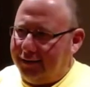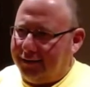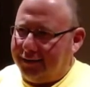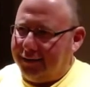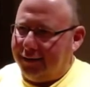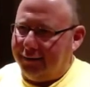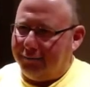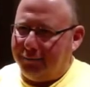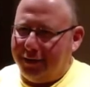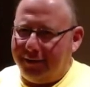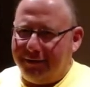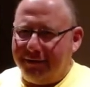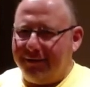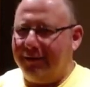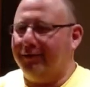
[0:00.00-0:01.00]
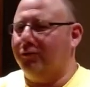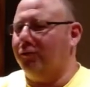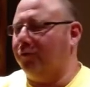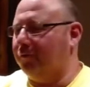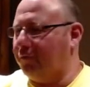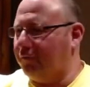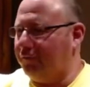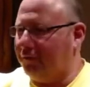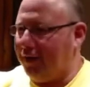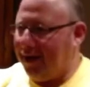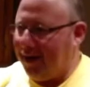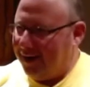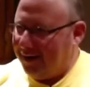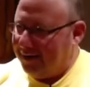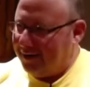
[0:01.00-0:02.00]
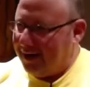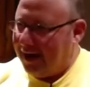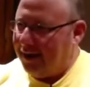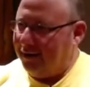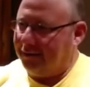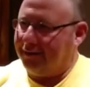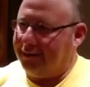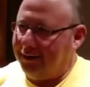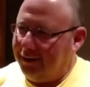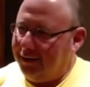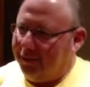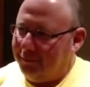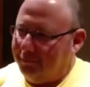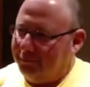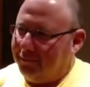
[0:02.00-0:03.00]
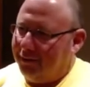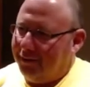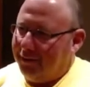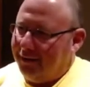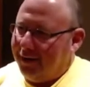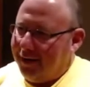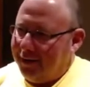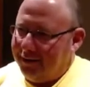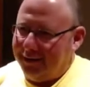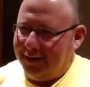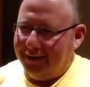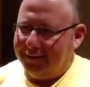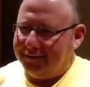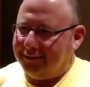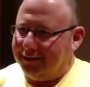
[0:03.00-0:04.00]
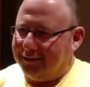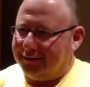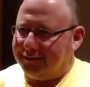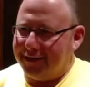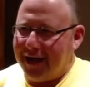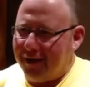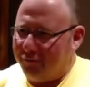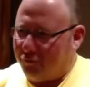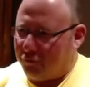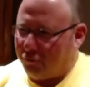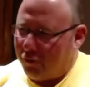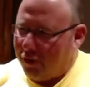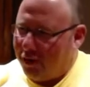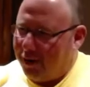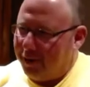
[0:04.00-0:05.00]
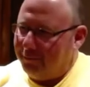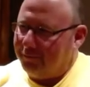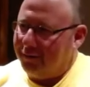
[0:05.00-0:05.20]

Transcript: of the A-Team, but I think they drove a van and had a team, and I guess they solved crime.